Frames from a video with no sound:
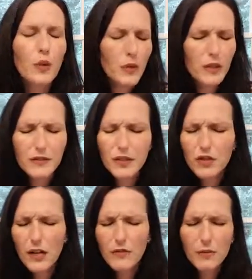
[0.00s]
We don't have to
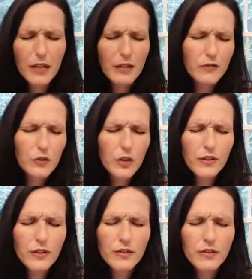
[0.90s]
travel back and
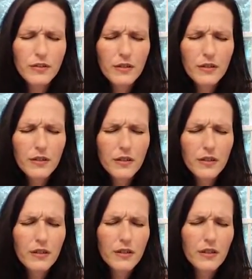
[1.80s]
forth. And we
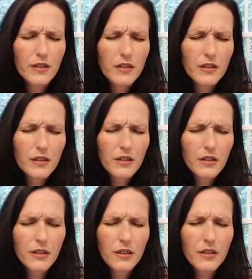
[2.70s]
get this
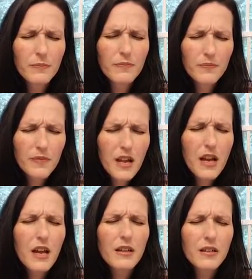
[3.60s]
house. Yep.
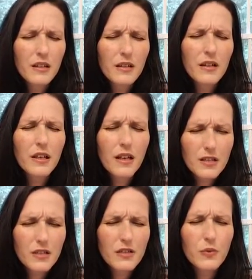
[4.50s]
And
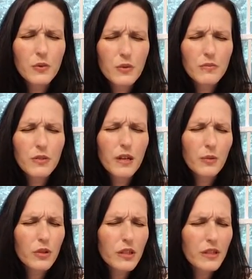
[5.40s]
guess because we wouldn't have been
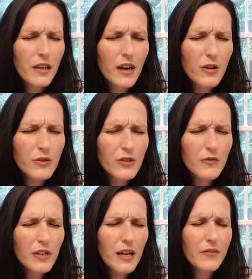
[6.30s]
able to get the house if
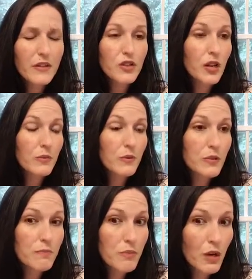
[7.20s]
he had the job that
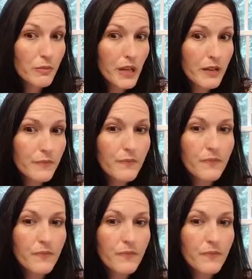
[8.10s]
wasn't permanent.